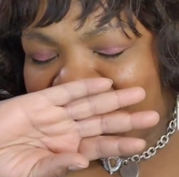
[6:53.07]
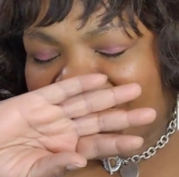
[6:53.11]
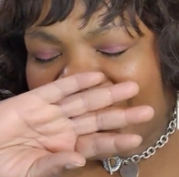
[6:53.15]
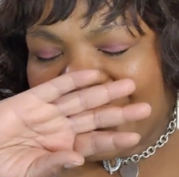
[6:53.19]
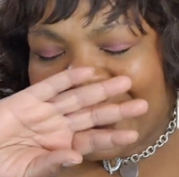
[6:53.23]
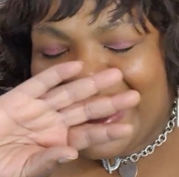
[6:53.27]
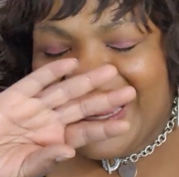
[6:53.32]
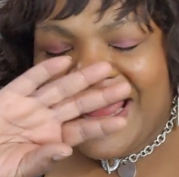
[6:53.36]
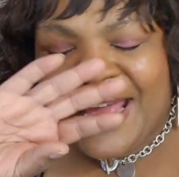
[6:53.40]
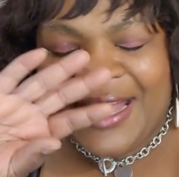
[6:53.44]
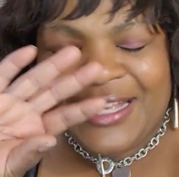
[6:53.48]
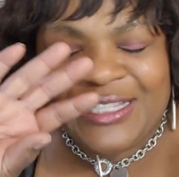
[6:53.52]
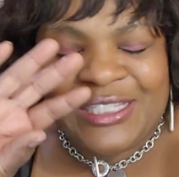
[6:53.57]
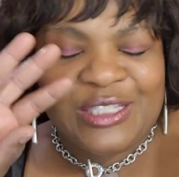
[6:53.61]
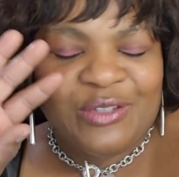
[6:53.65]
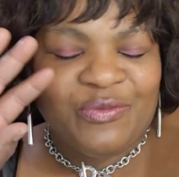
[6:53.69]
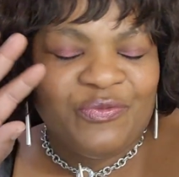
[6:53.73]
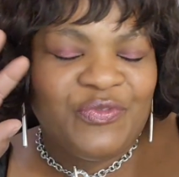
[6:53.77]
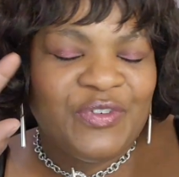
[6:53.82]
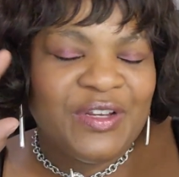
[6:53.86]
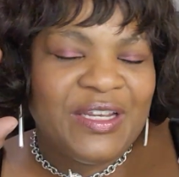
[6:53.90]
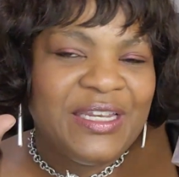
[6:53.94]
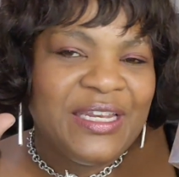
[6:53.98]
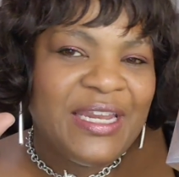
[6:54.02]
It has
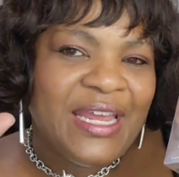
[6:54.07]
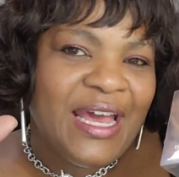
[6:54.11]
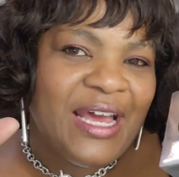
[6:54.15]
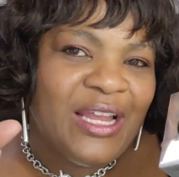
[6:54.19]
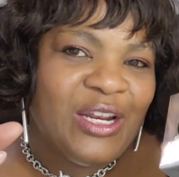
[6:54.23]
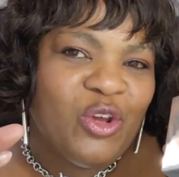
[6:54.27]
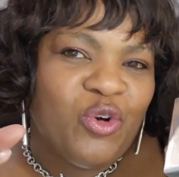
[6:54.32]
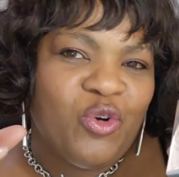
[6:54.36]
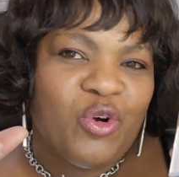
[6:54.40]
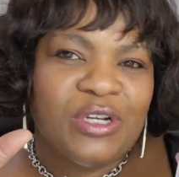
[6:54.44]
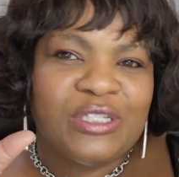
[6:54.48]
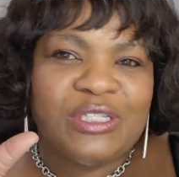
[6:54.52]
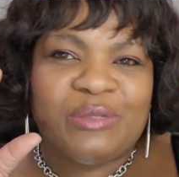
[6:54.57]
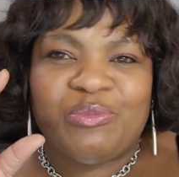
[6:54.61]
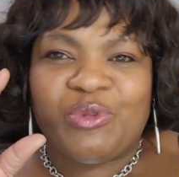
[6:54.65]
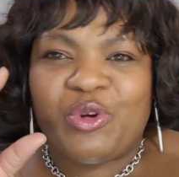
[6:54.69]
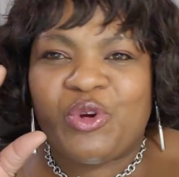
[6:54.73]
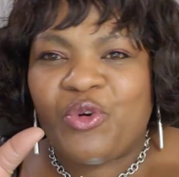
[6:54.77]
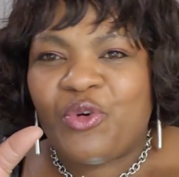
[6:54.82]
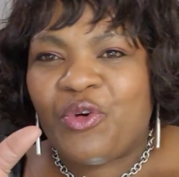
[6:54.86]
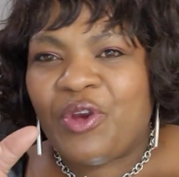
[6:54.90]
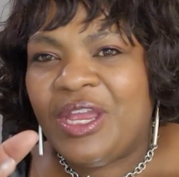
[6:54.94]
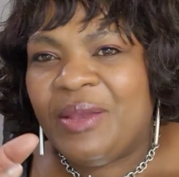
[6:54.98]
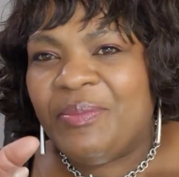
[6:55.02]
some vanilla or some
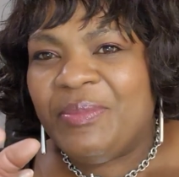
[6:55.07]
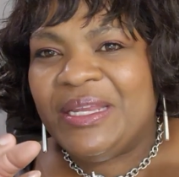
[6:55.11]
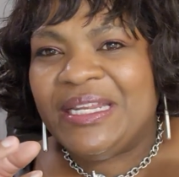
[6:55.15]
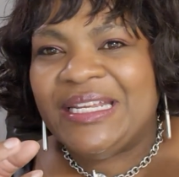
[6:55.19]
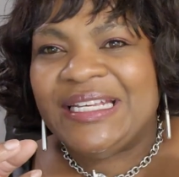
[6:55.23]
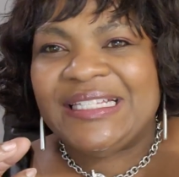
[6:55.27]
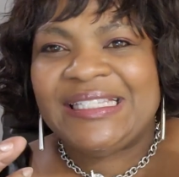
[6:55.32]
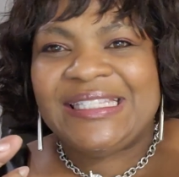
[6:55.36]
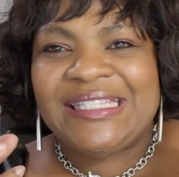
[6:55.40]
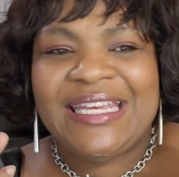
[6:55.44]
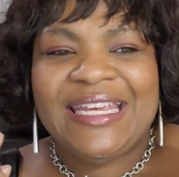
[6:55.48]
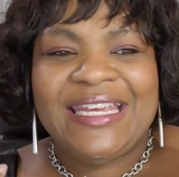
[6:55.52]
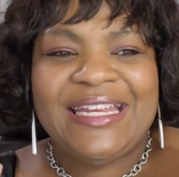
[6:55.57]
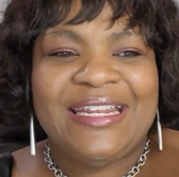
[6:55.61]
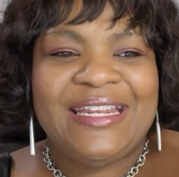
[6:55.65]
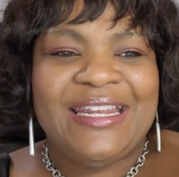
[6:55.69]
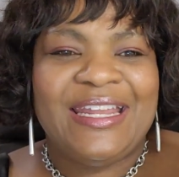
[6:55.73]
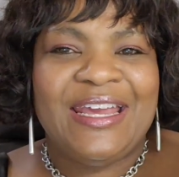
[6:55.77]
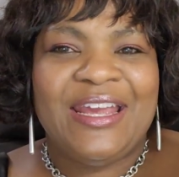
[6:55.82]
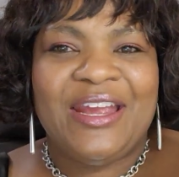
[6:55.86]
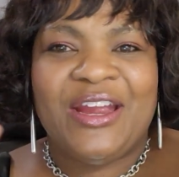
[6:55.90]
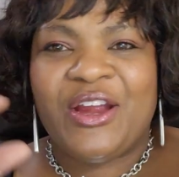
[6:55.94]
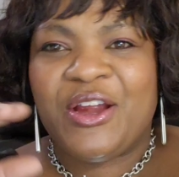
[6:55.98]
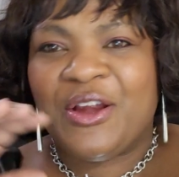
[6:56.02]
creaminess in
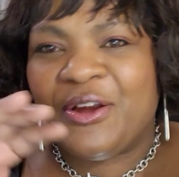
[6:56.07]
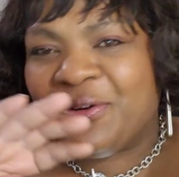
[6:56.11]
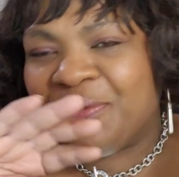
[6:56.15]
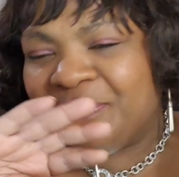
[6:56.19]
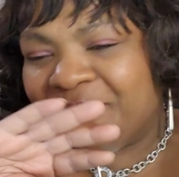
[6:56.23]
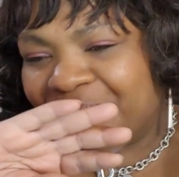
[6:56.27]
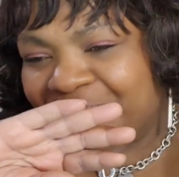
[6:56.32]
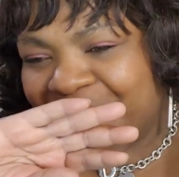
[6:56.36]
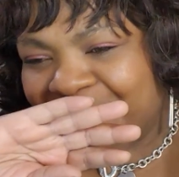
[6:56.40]
there.